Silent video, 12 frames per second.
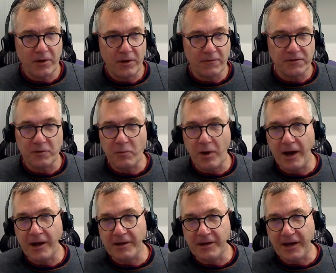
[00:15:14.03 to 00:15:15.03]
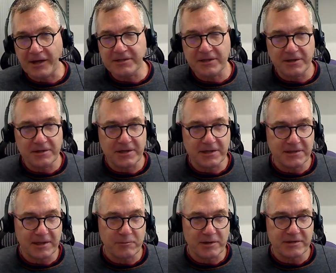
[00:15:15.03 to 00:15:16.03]
After my accident, I
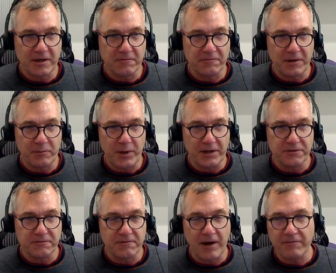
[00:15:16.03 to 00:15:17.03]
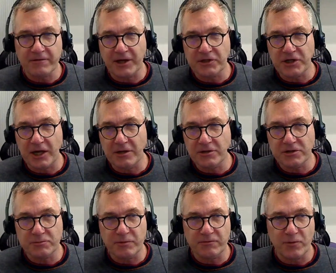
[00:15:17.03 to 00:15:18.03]
set myself a bed to 5K
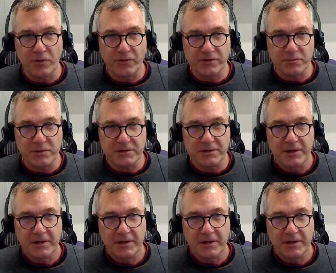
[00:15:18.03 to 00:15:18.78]
challenge before Christmas.